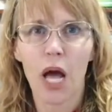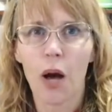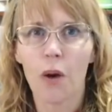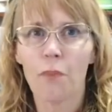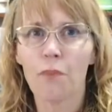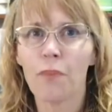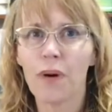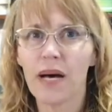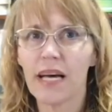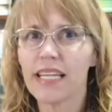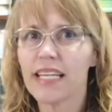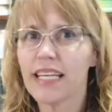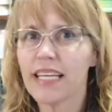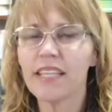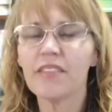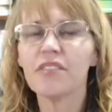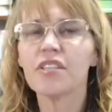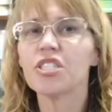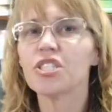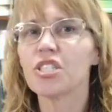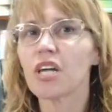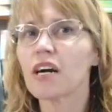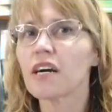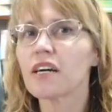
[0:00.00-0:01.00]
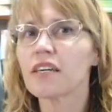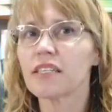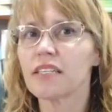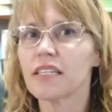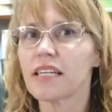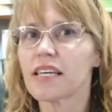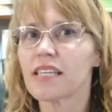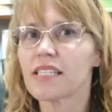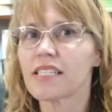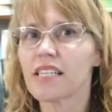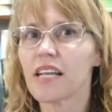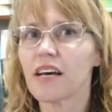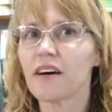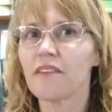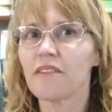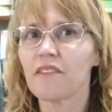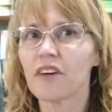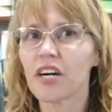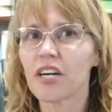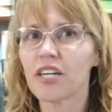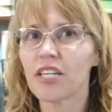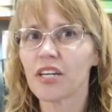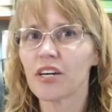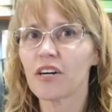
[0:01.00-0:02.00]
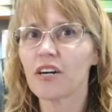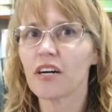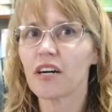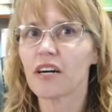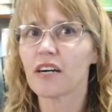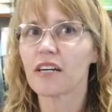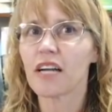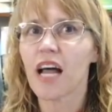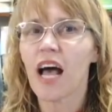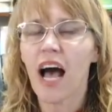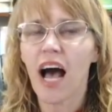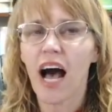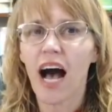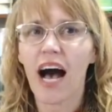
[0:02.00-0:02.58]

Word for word: But in the darkness of our yard,